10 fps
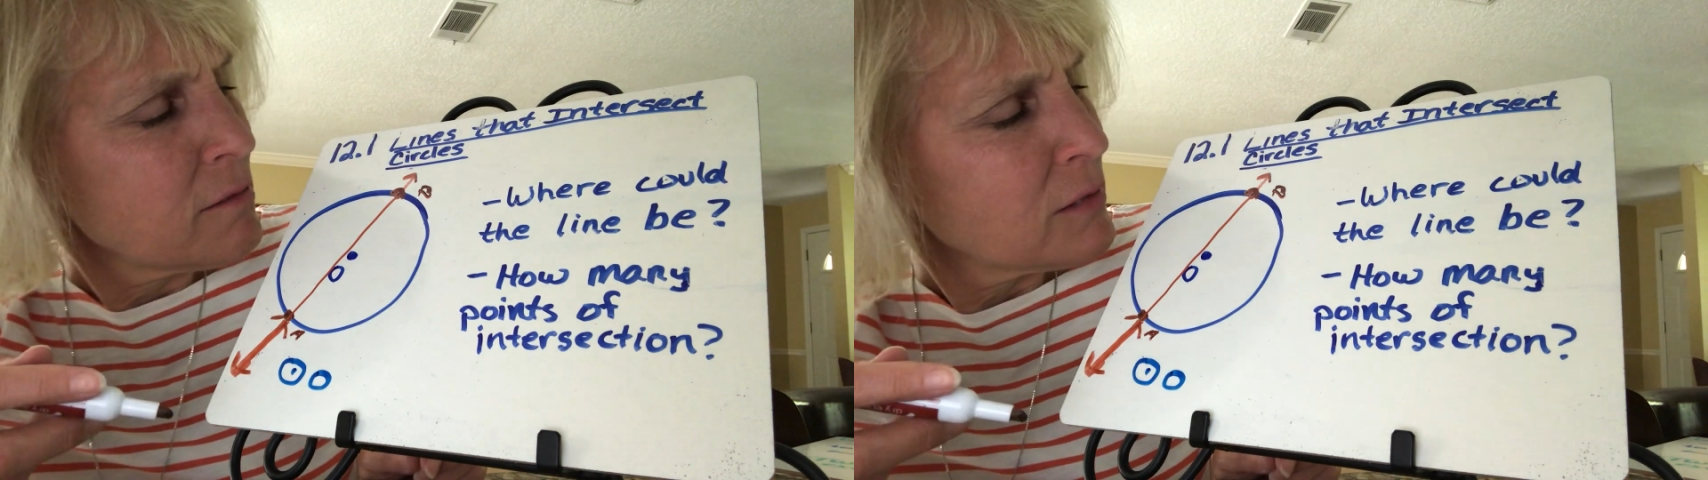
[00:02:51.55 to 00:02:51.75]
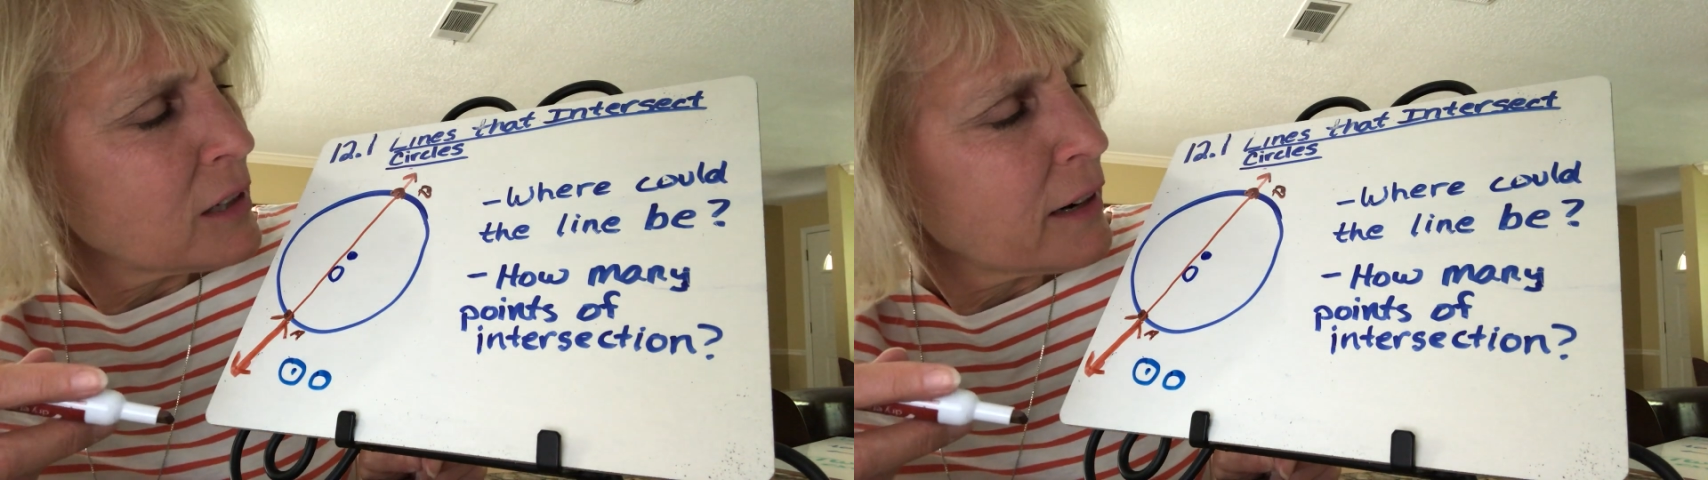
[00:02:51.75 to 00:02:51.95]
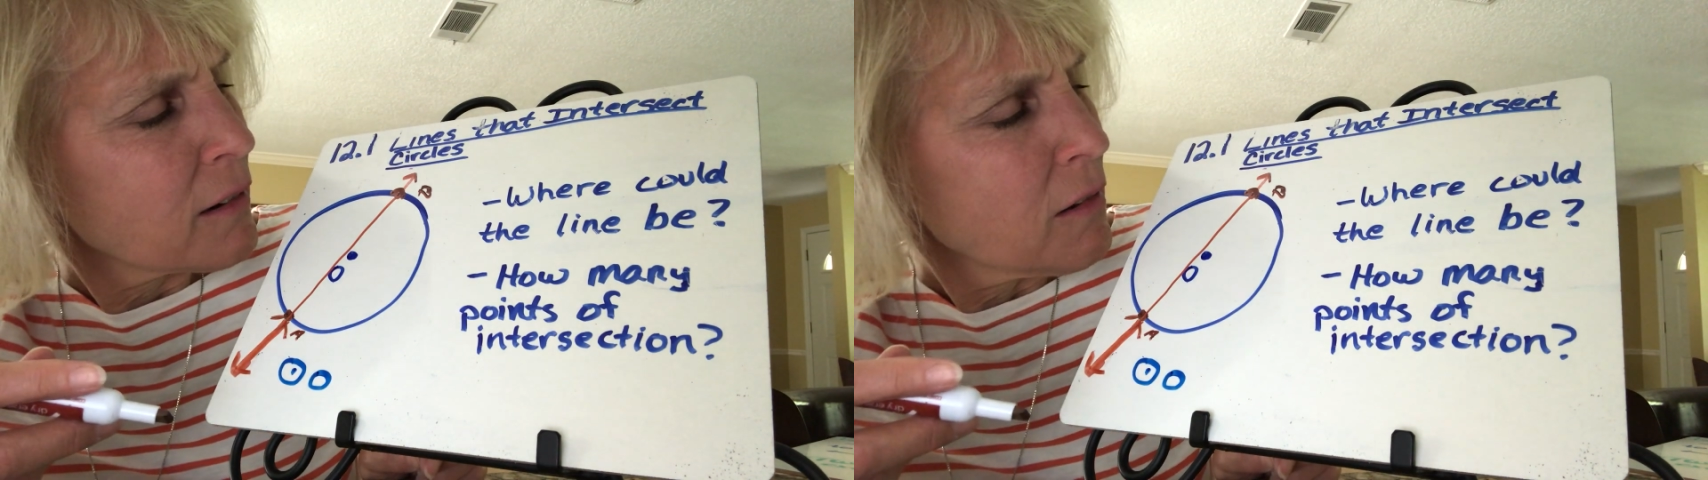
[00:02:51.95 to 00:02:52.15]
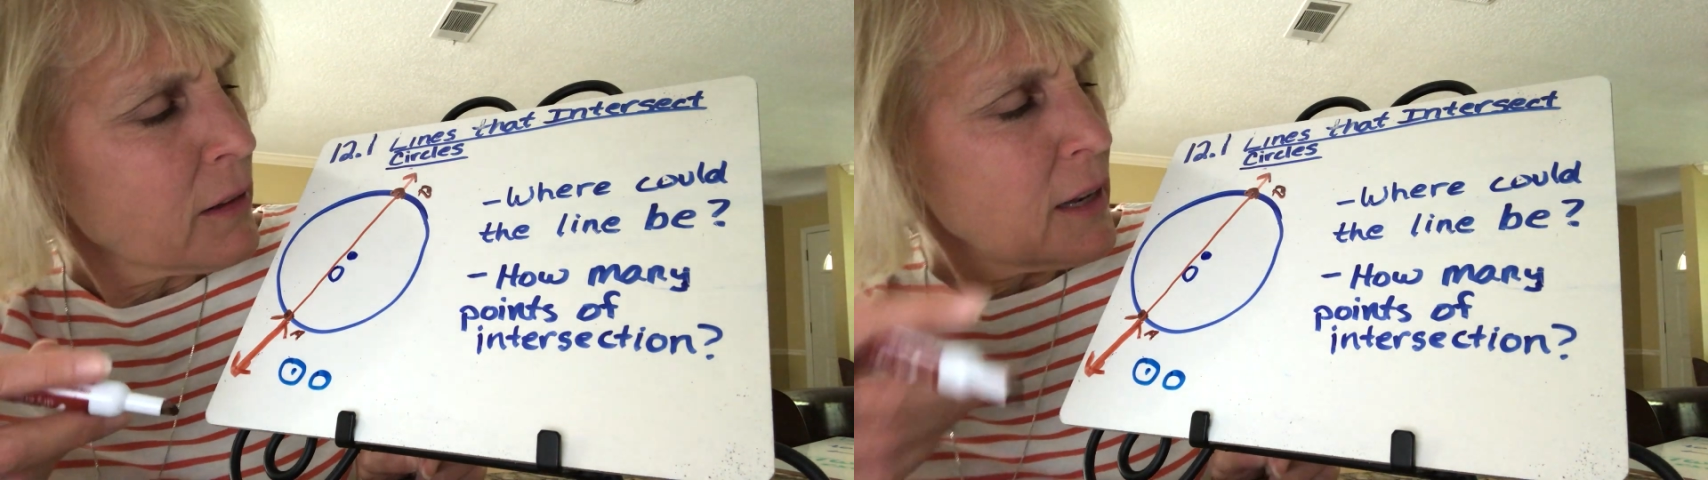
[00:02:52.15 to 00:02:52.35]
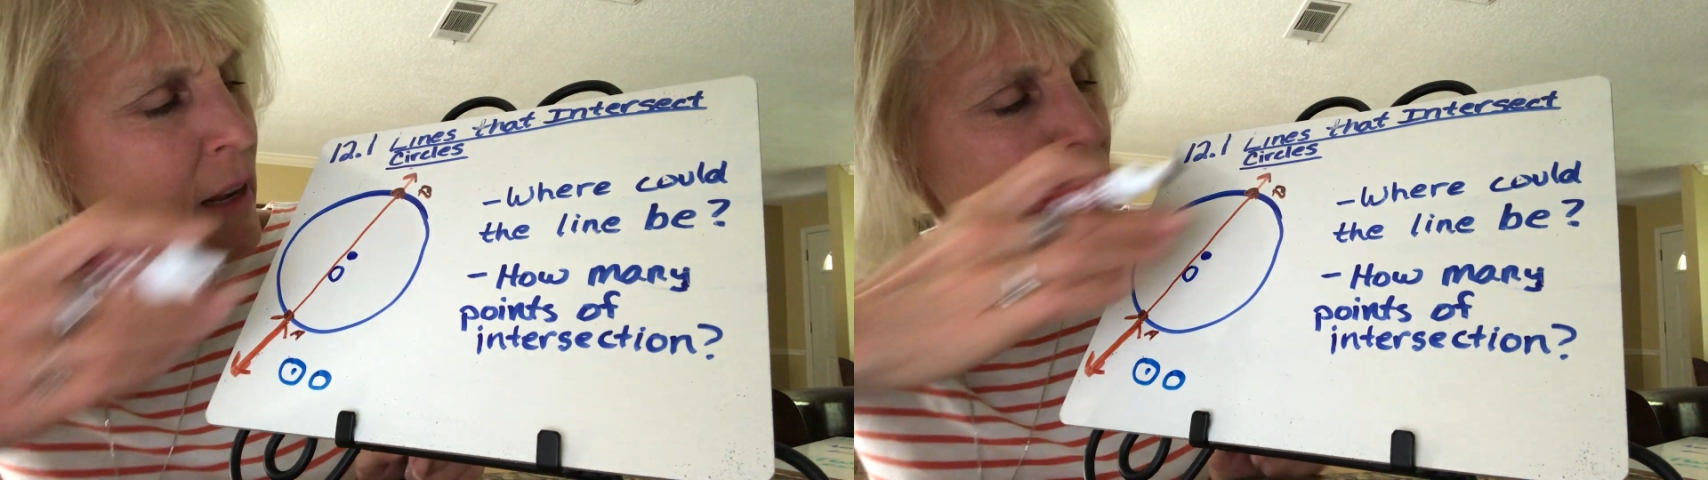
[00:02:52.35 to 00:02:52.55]
what did I call
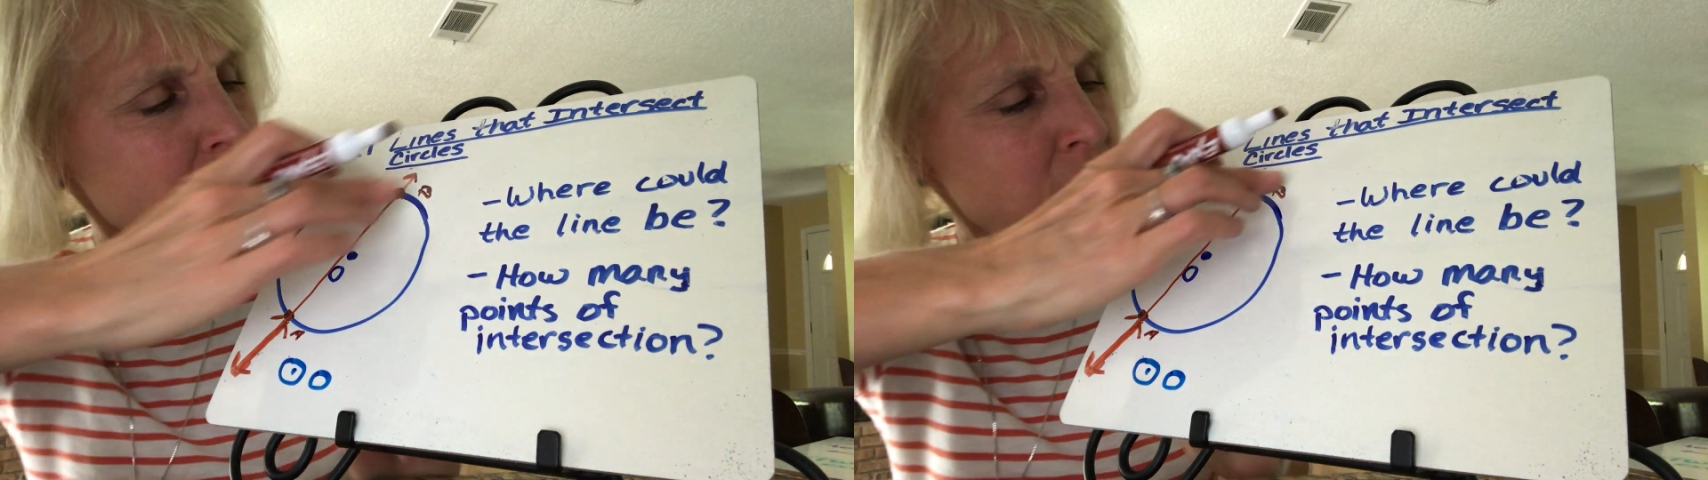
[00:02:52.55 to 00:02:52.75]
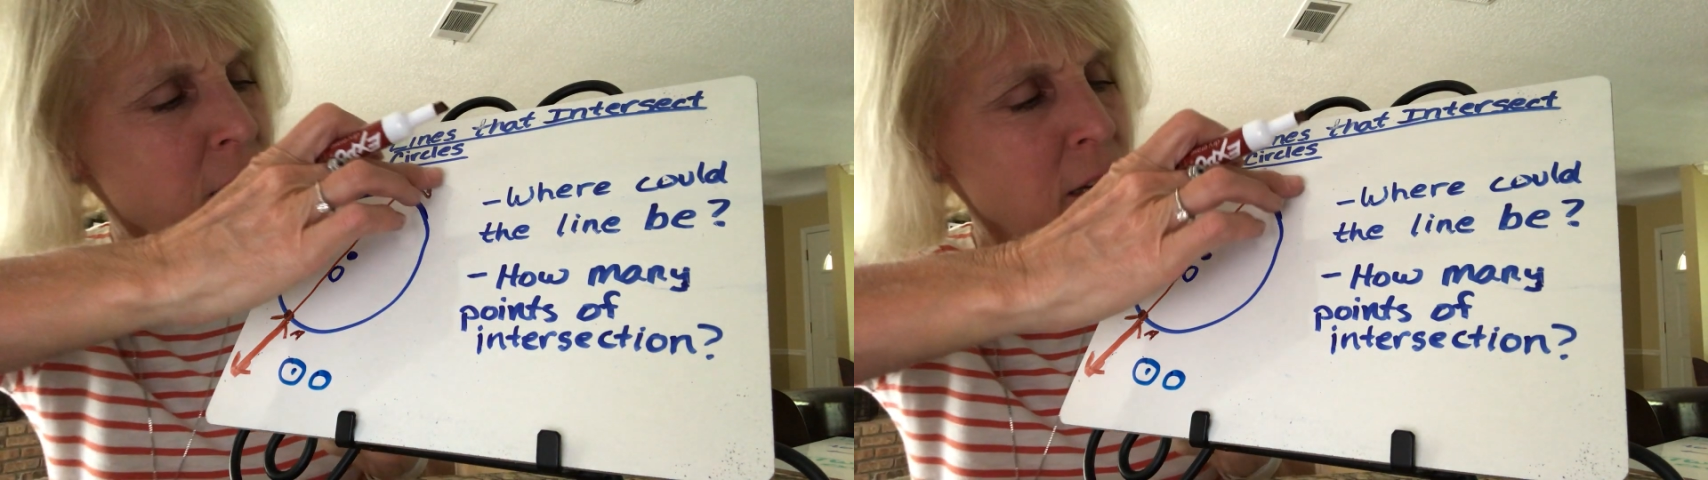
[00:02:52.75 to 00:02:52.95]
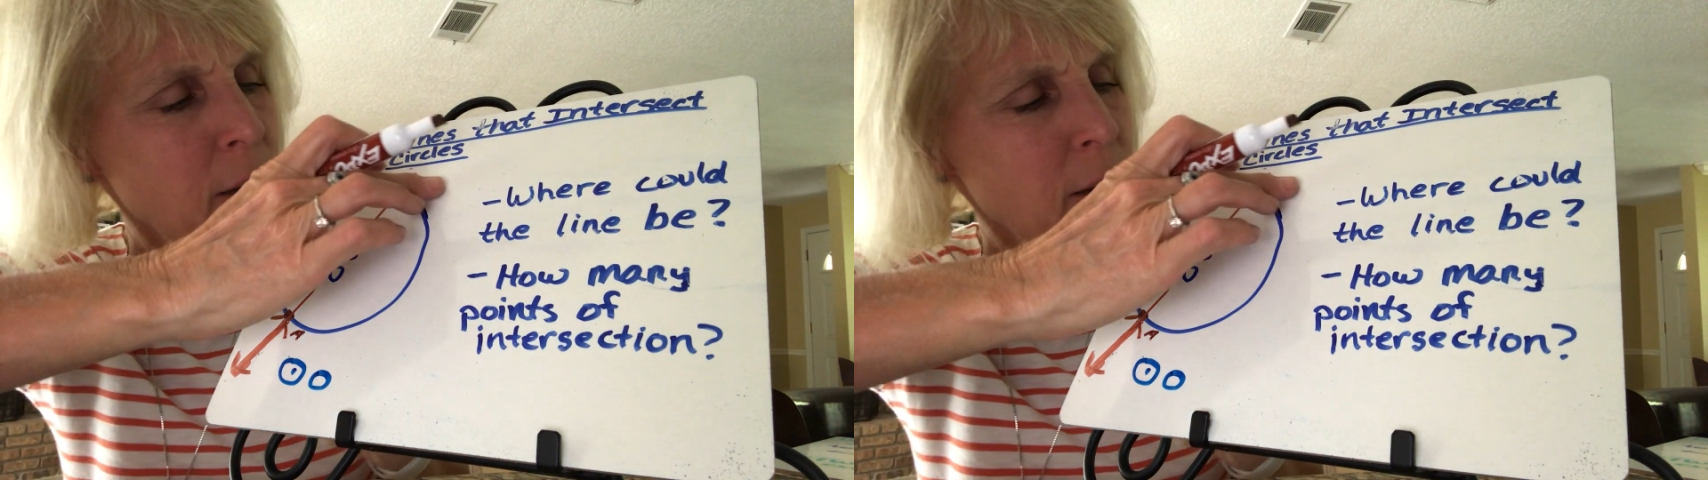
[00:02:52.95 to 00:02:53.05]
it? A,